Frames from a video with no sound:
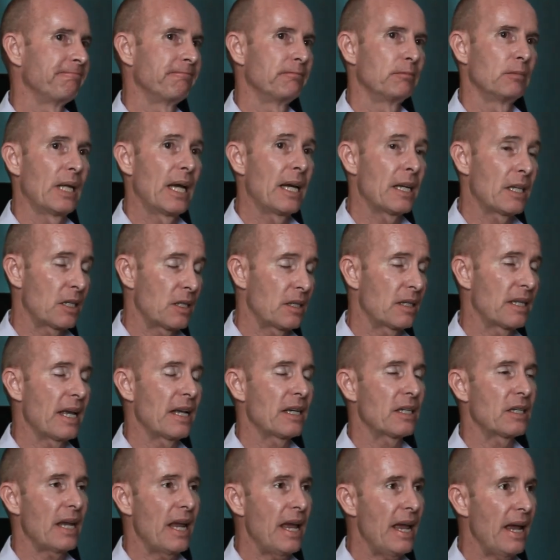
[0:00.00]

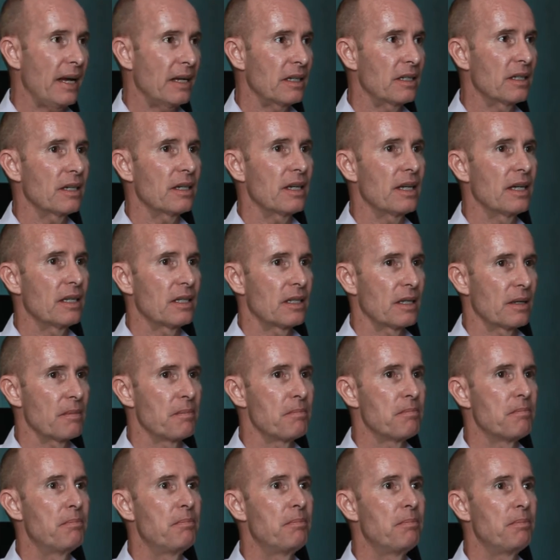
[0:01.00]
that's acted as a
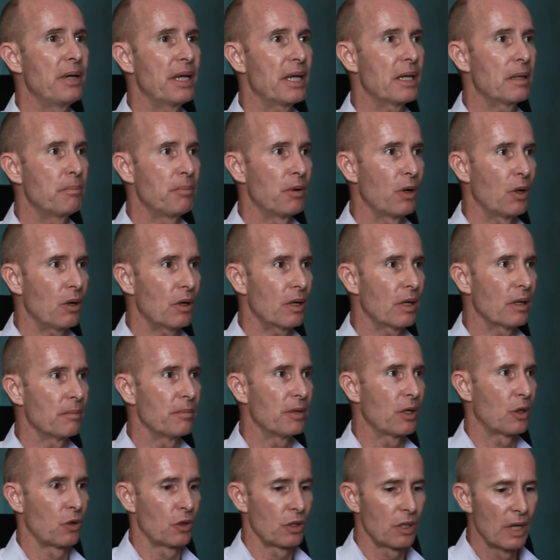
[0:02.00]
big blocker,
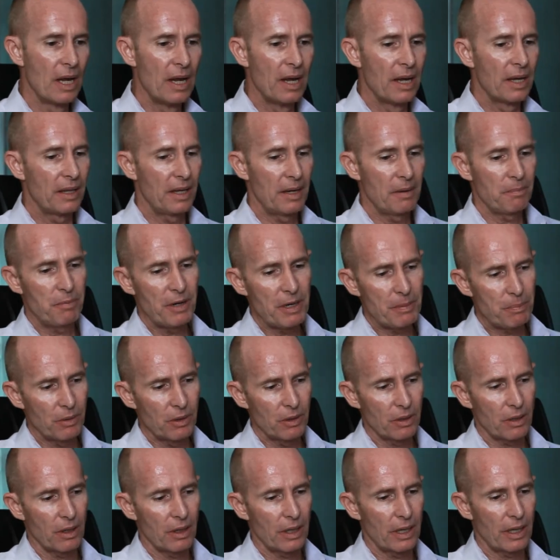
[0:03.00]
because then people are
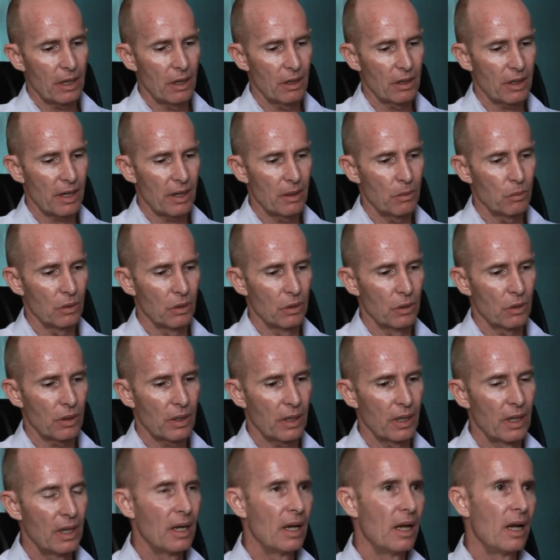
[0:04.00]
going, okay, well look,
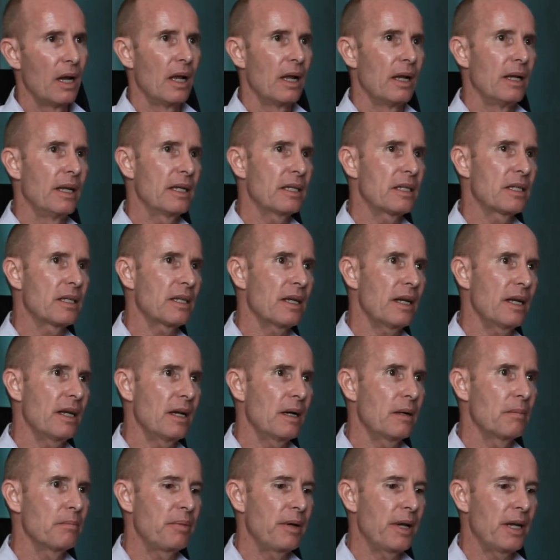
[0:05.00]
let's say
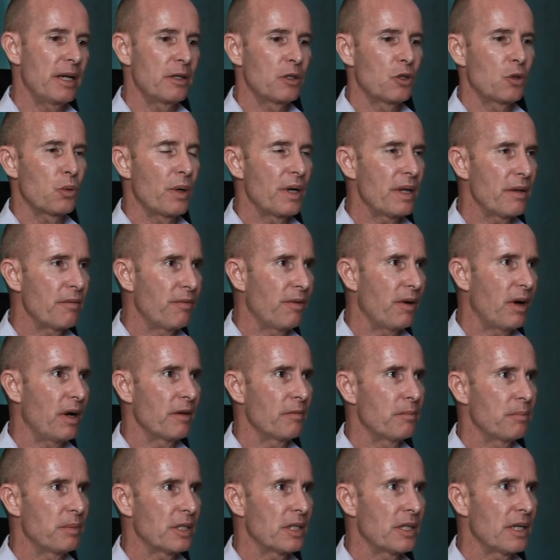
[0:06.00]
I'm paying
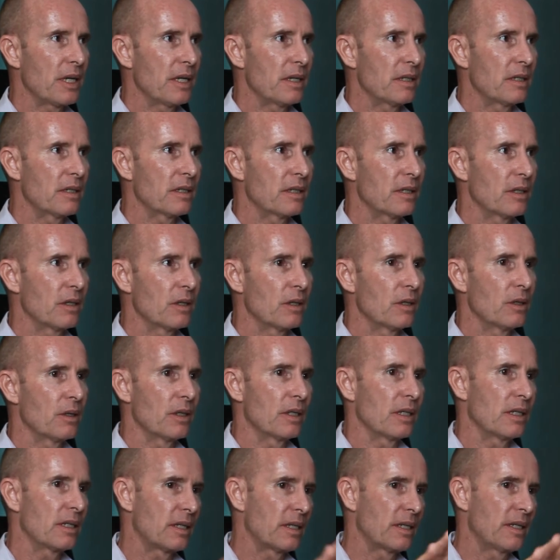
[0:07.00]
25%, you know,
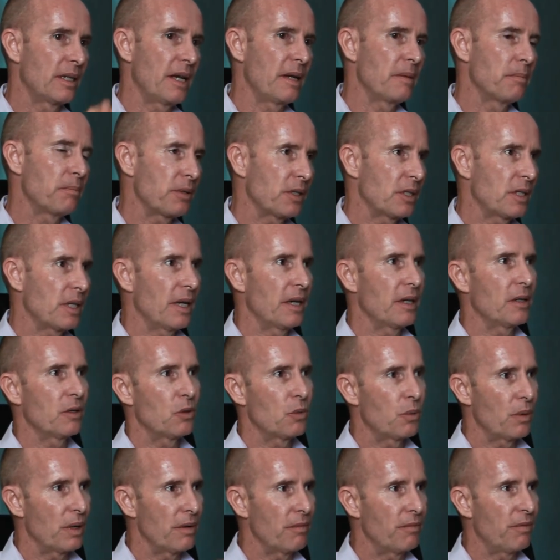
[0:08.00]
it's 10%,
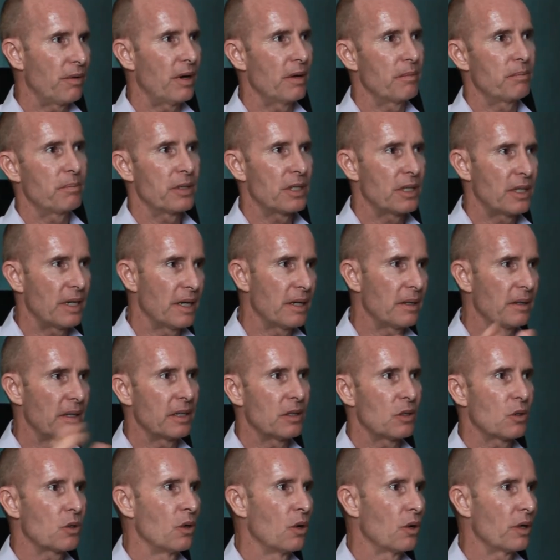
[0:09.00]
25%,
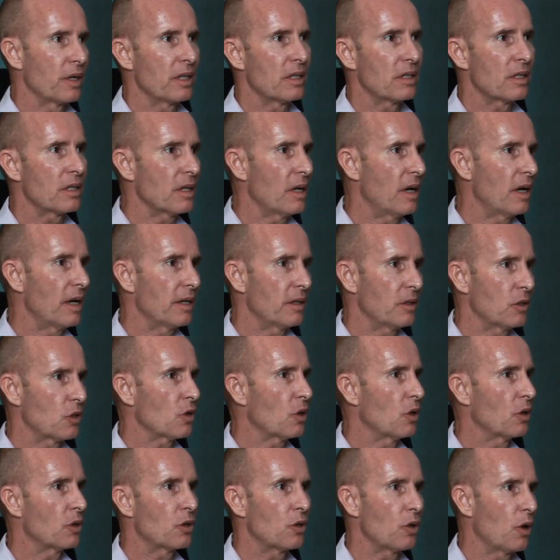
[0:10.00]
it's not inside, it's
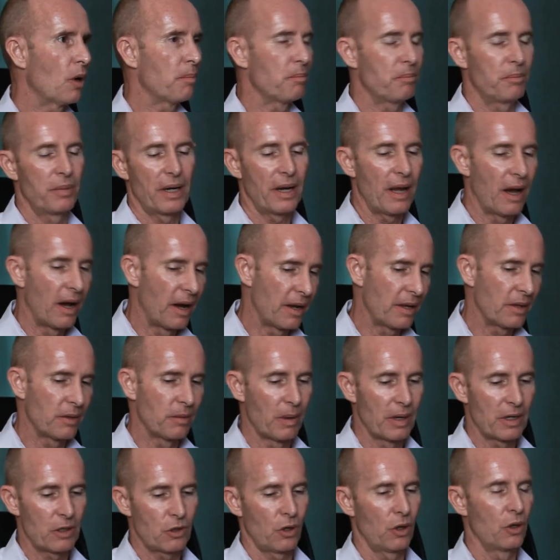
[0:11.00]
on top, but
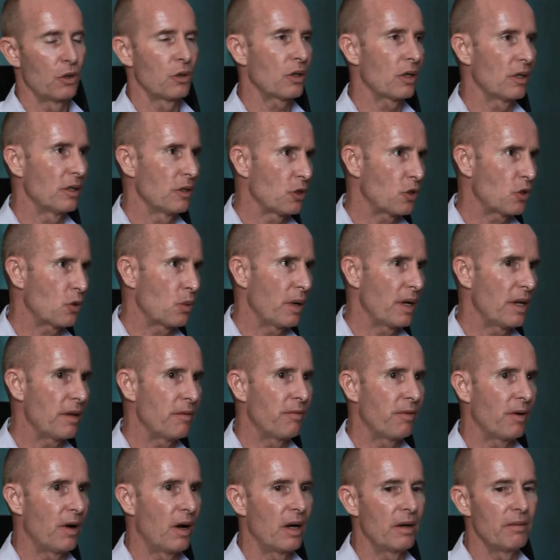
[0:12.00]
my total is
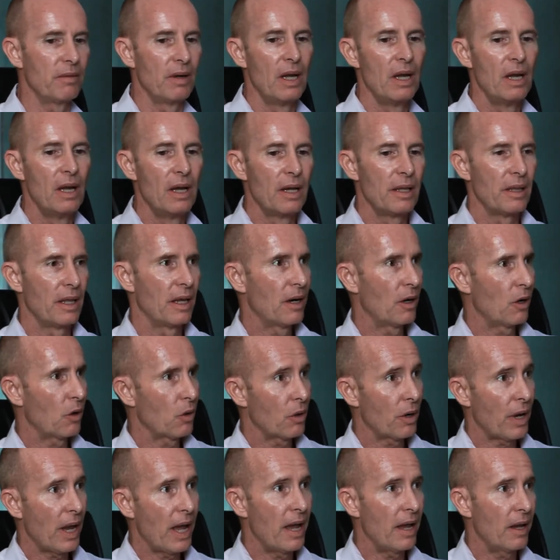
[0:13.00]
25. Then I've got
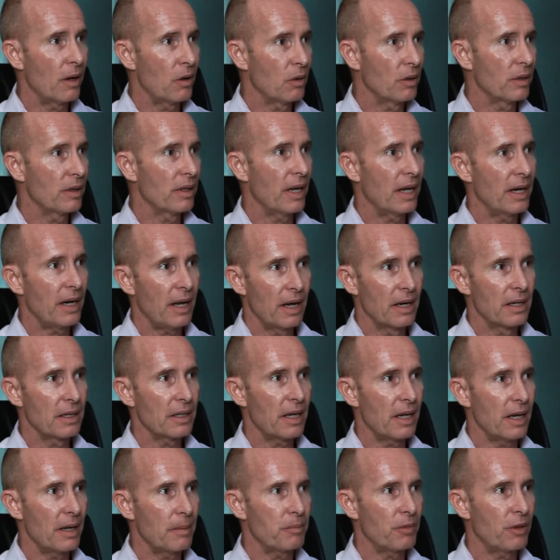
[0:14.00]
to add on that
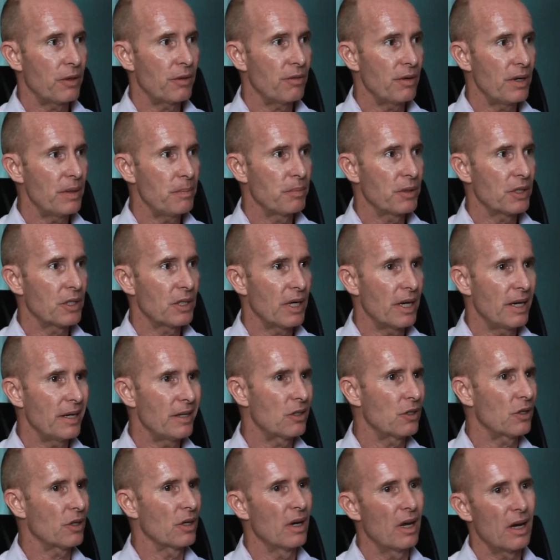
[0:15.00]
uncapped 3%,
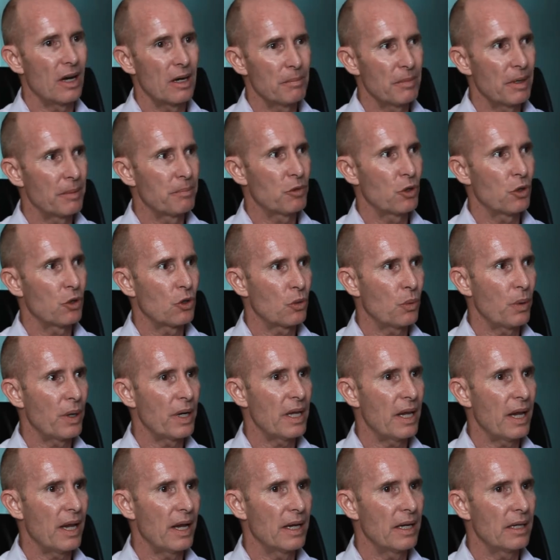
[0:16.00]
so now I'm up to
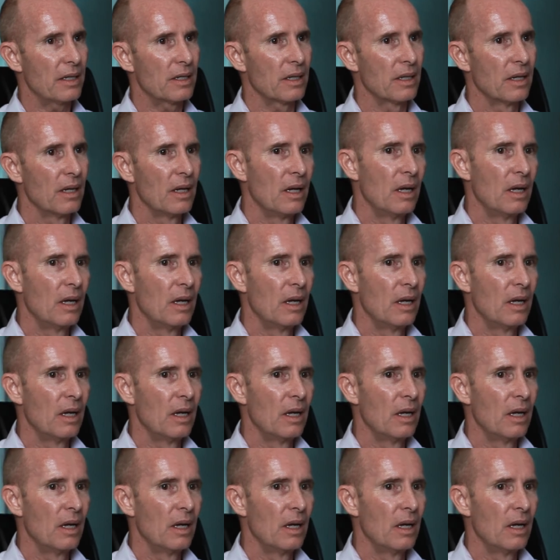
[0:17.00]
28.